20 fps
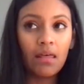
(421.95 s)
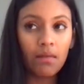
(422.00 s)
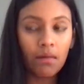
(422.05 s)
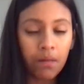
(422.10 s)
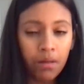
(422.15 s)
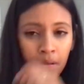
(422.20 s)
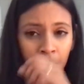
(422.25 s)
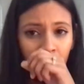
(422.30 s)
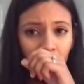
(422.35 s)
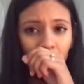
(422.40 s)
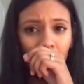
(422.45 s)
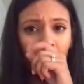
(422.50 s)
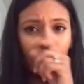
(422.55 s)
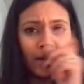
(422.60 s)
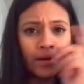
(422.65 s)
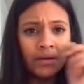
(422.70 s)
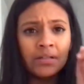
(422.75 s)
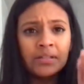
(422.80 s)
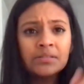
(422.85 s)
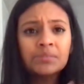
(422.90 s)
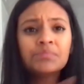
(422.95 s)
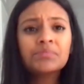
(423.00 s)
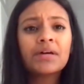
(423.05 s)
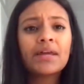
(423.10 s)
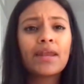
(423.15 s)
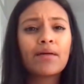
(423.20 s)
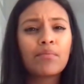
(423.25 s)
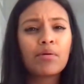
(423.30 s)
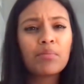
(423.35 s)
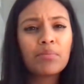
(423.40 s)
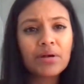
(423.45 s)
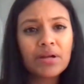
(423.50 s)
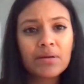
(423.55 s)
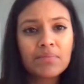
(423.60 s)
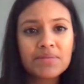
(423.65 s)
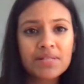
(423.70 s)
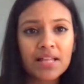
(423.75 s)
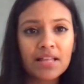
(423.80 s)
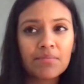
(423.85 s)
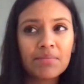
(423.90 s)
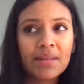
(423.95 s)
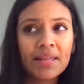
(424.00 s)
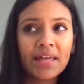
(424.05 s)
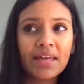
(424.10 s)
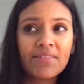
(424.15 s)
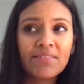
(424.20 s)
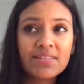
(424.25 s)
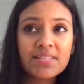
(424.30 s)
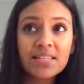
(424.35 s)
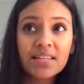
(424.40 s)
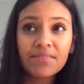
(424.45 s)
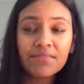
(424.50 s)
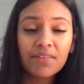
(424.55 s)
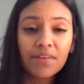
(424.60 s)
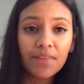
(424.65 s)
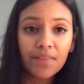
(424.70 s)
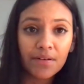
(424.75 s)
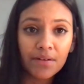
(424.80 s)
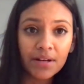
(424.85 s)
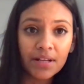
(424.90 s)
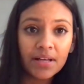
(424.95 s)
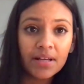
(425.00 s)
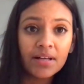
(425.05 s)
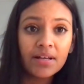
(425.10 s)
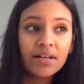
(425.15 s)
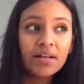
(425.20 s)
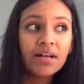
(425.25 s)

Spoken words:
and I remember him telling me, like, if it's 11:30,